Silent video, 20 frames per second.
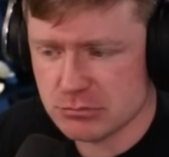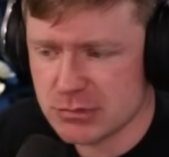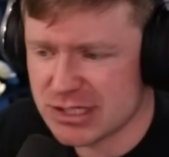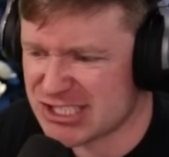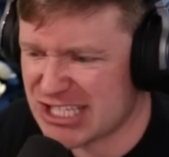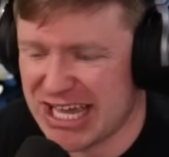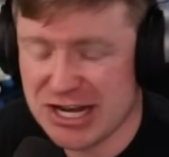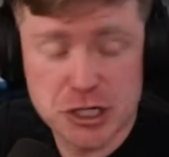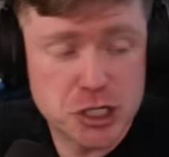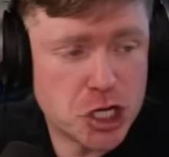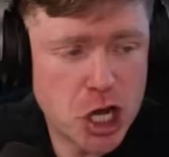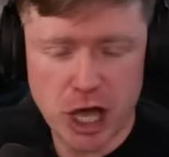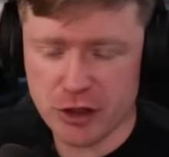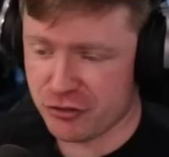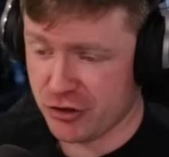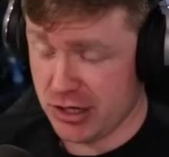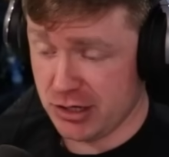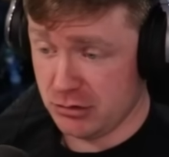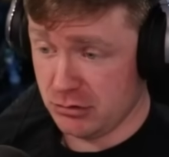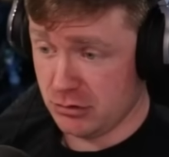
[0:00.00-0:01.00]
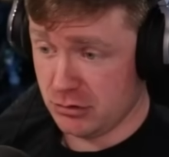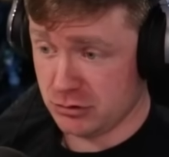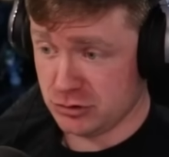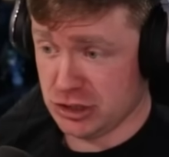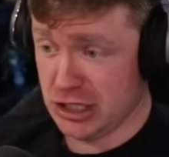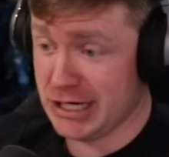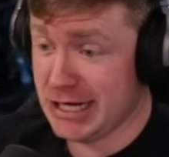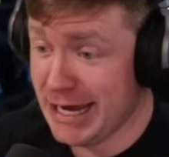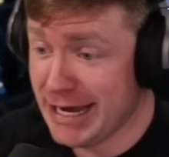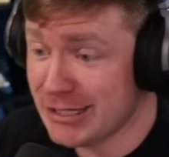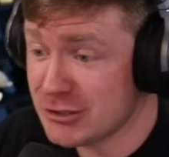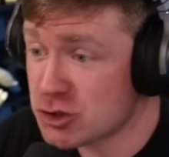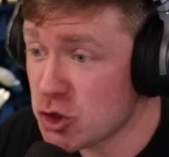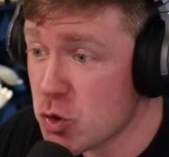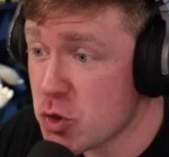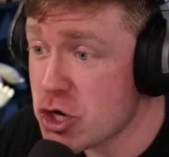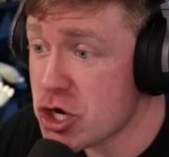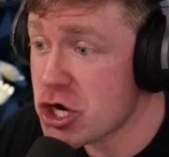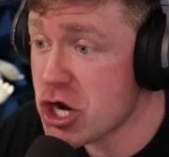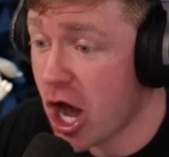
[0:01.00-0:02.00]
Is that nothing? Did he
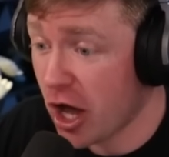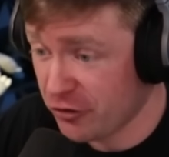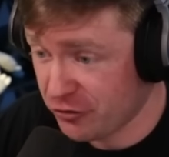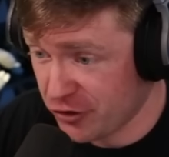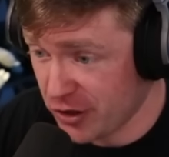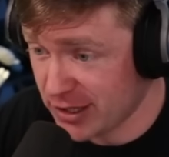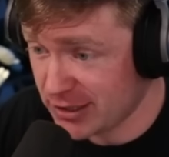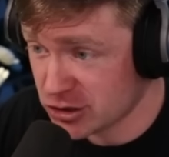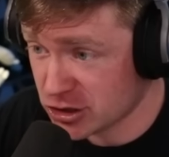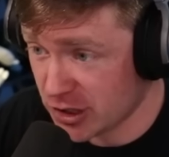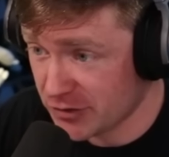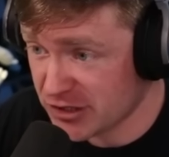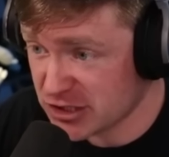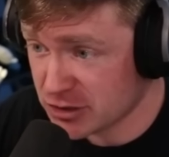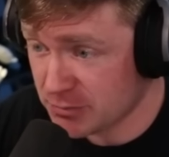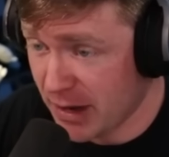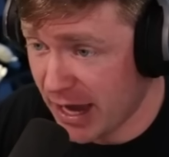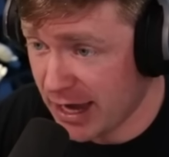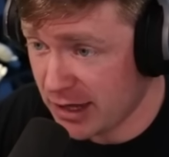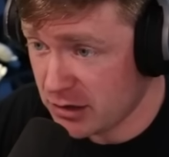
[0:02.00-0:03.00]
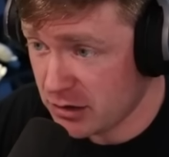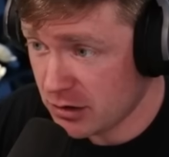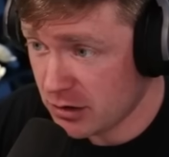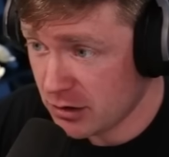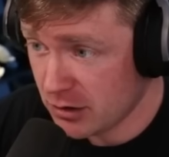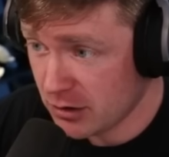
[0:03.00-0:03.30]
do nothing to this man?